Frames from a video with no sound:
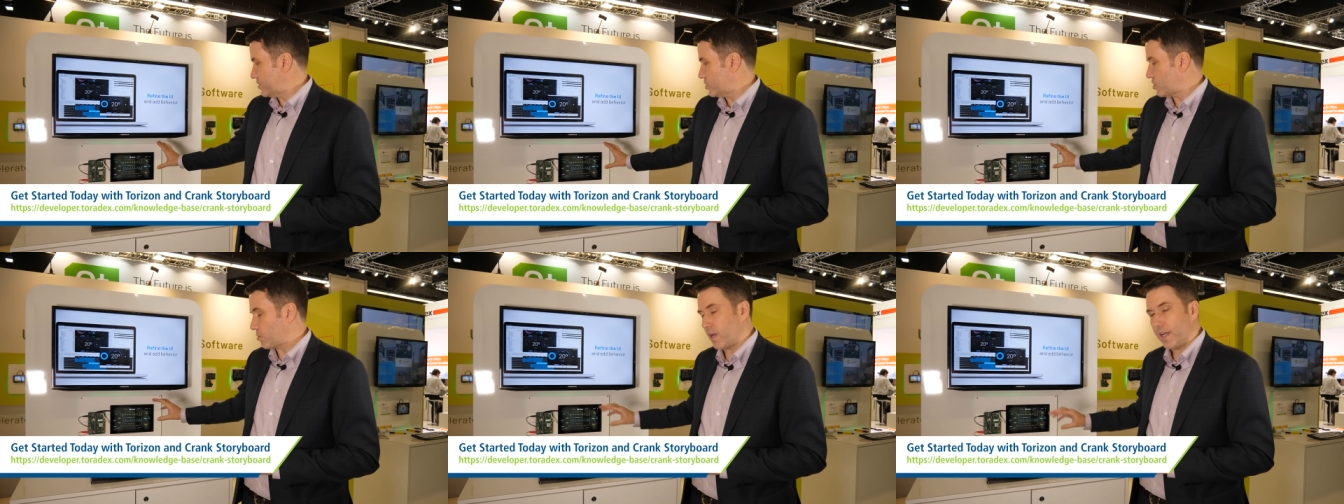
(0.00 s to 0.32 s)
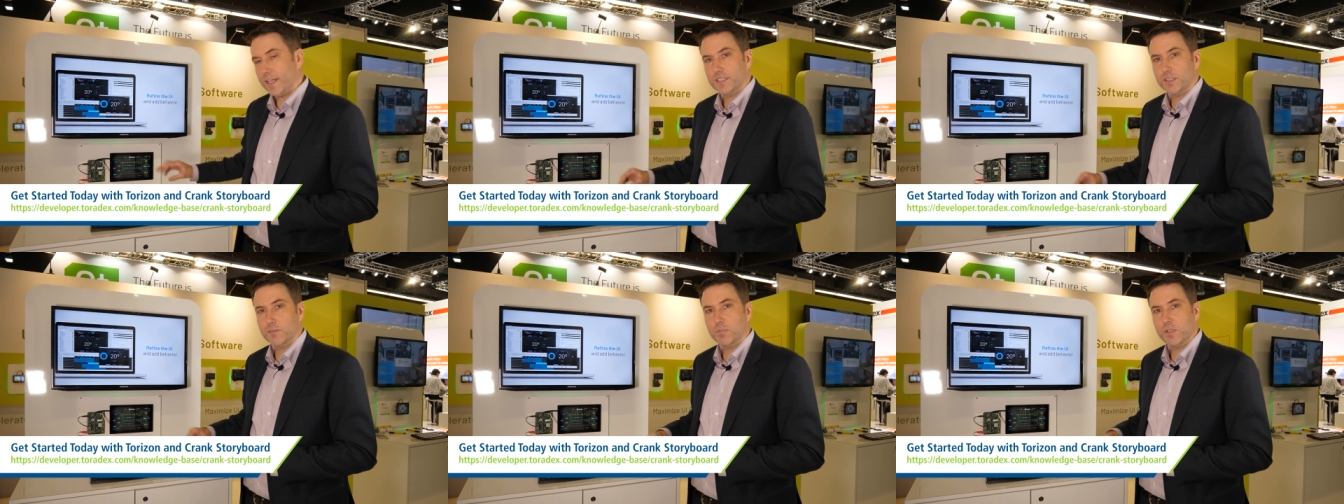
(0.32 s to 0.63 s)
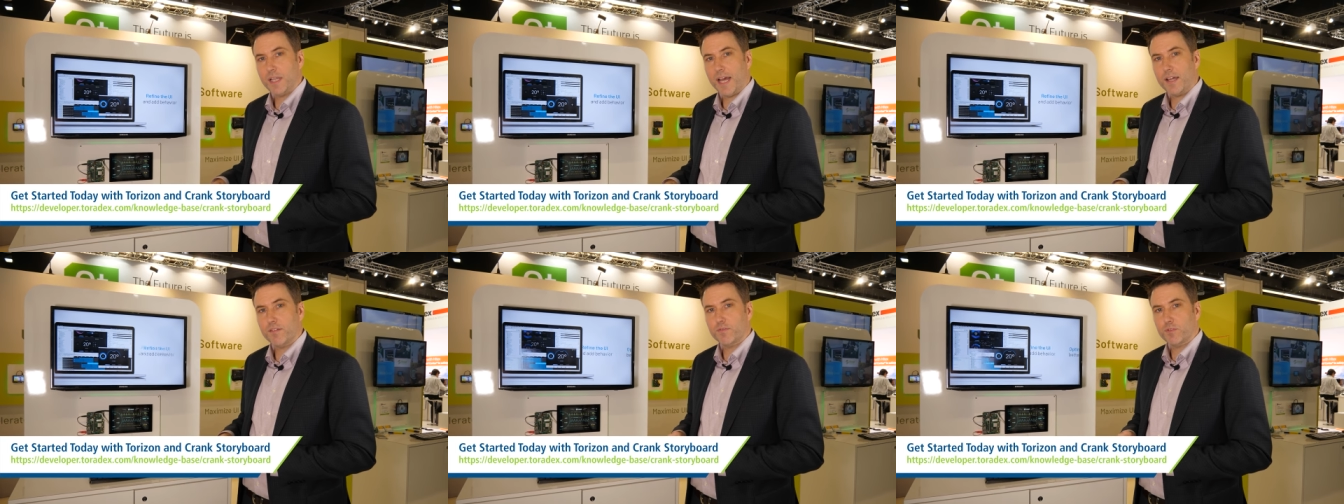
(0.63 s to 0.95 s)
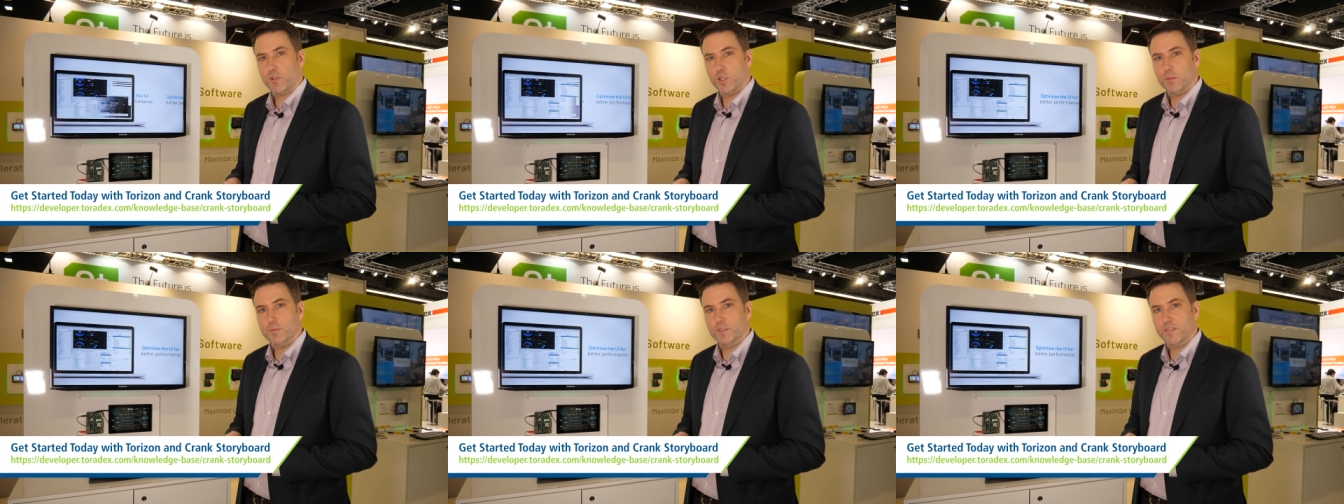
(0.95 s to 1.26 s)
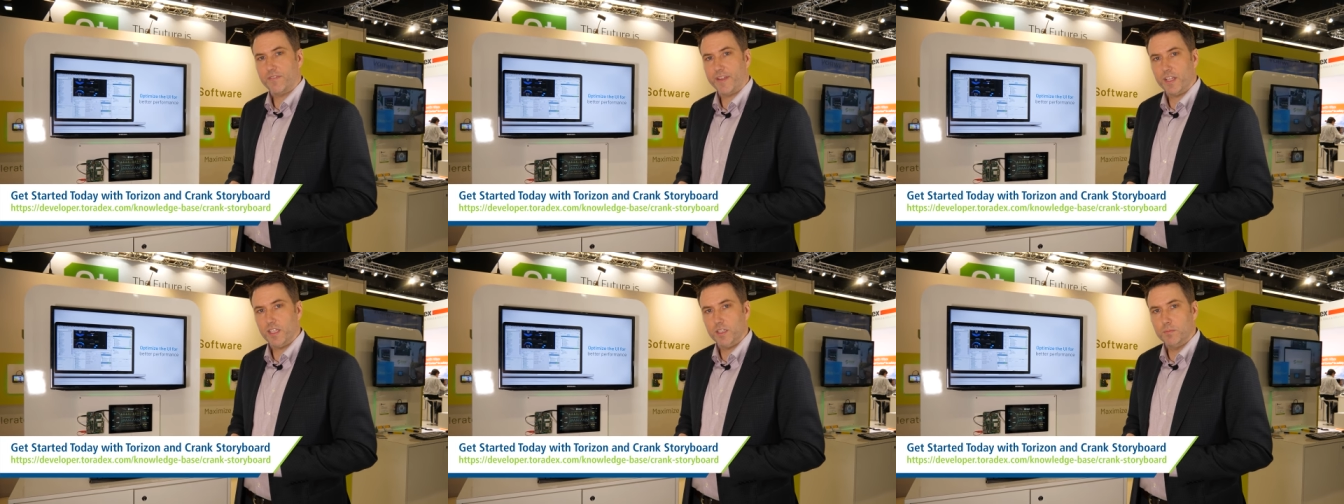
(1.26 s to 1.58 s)
the Torizon platform's
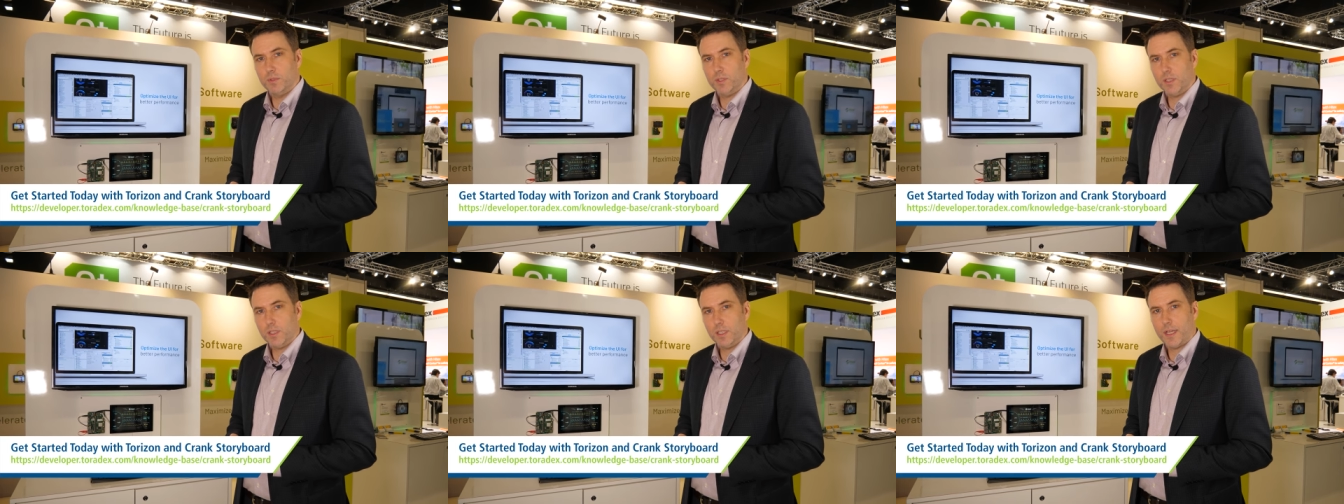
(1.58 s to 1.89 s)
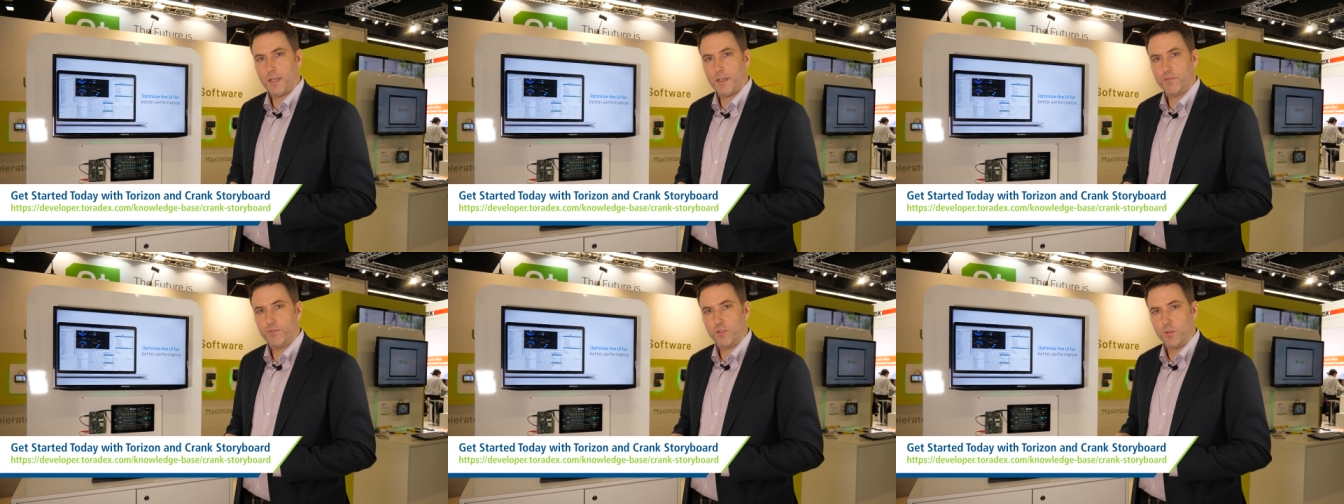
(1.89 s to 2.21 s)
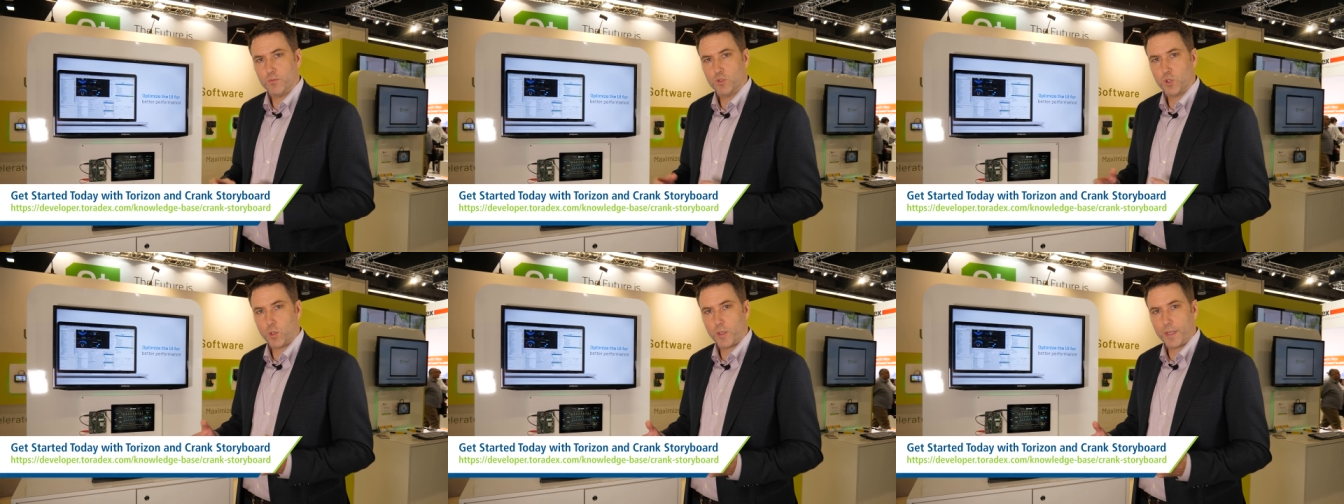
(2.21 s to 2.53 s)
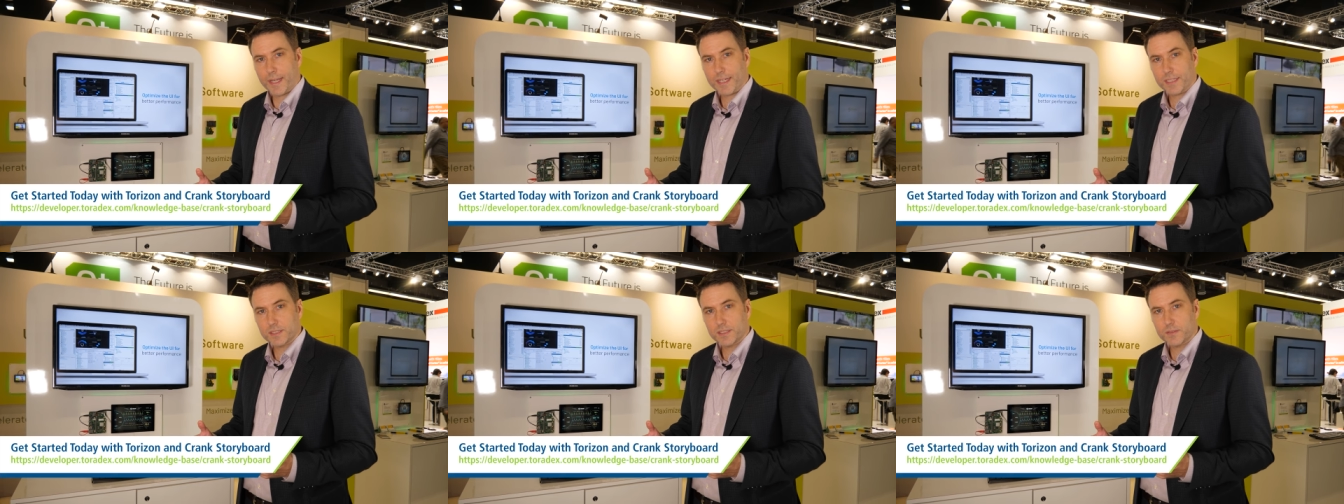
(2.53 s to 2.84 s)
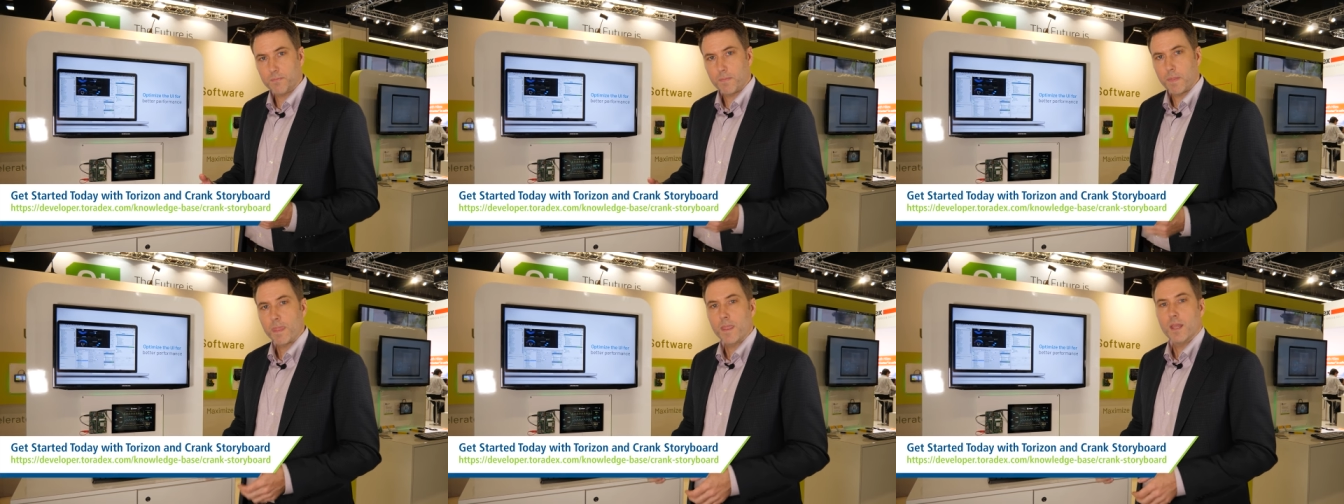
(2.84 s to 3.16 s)
available uh, from Toradex.